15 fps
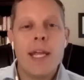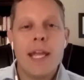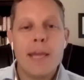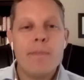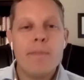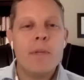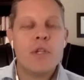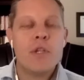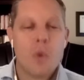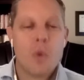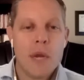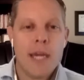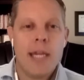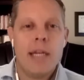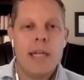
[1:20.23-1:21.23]
in
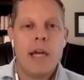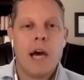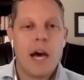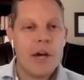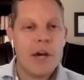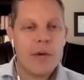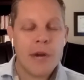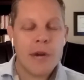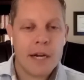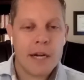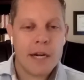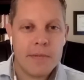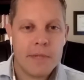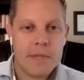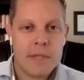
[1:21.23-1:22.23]
between
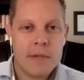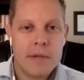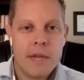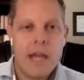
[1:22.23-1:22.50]
honorariums?